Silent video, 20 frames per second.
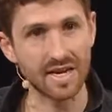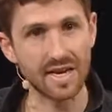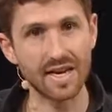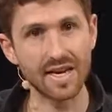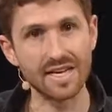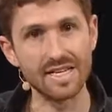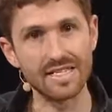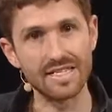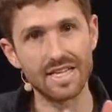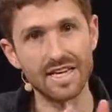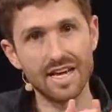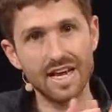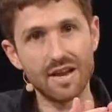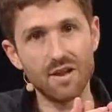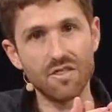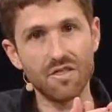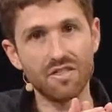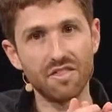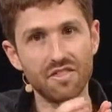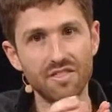is
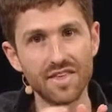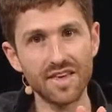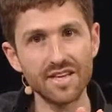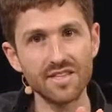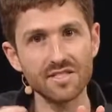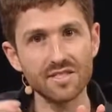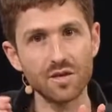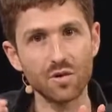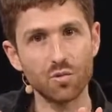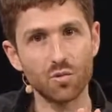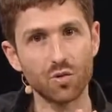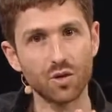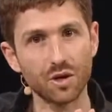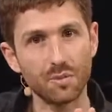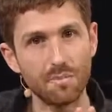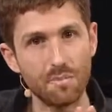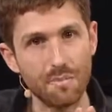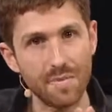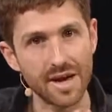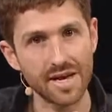that the things that
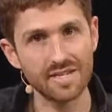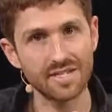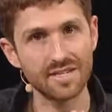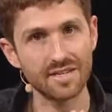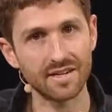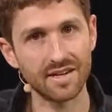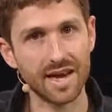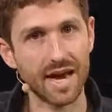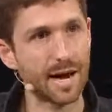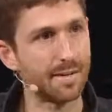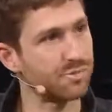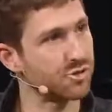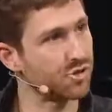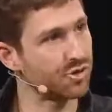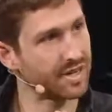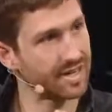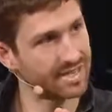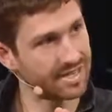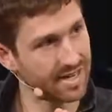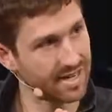work best at
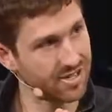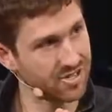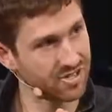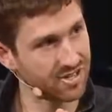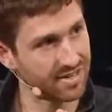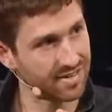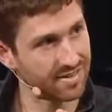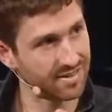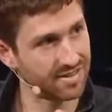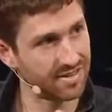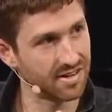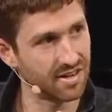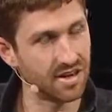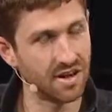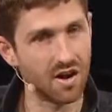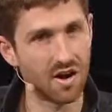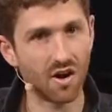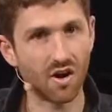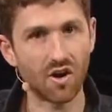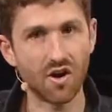capturing attention
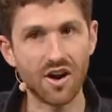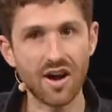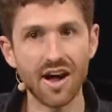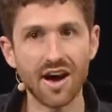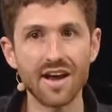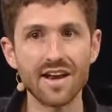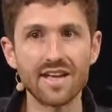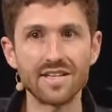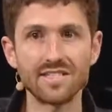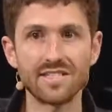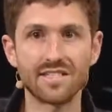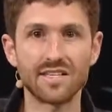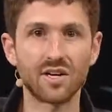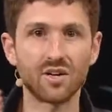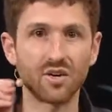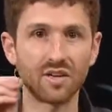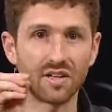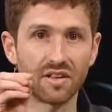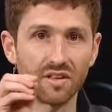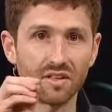are not
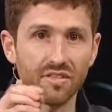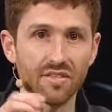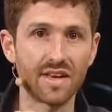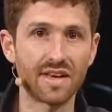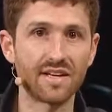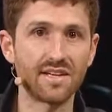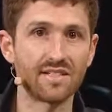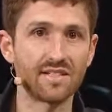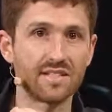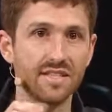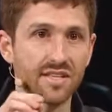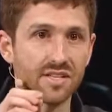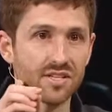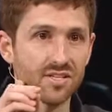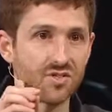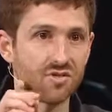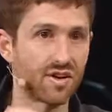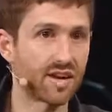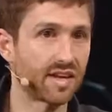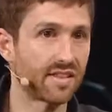necessarily the things that
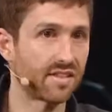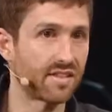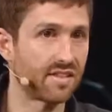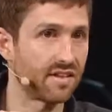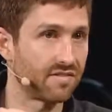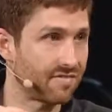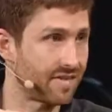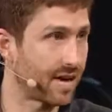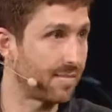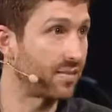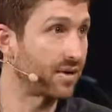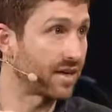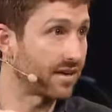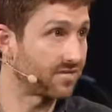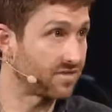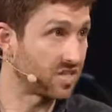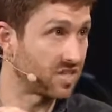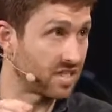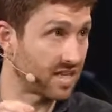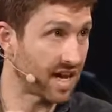strengthen the fabric of
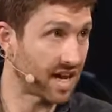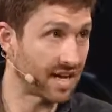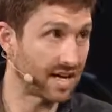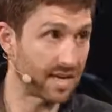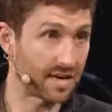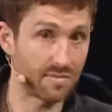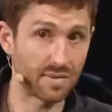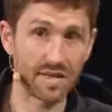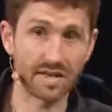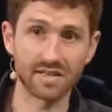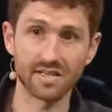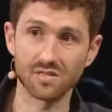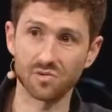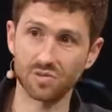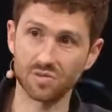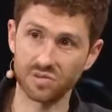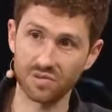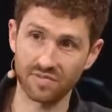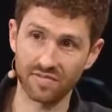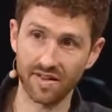society, because
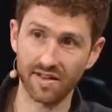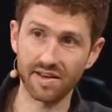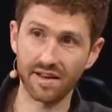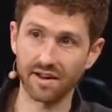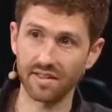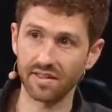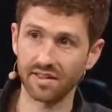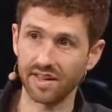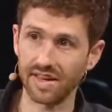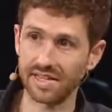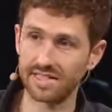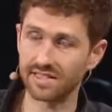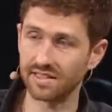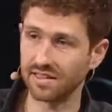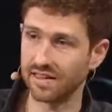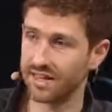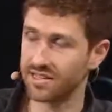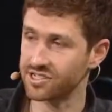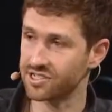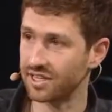as we found out in the last
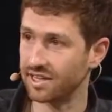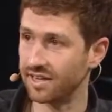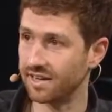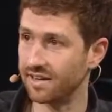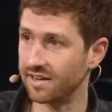election,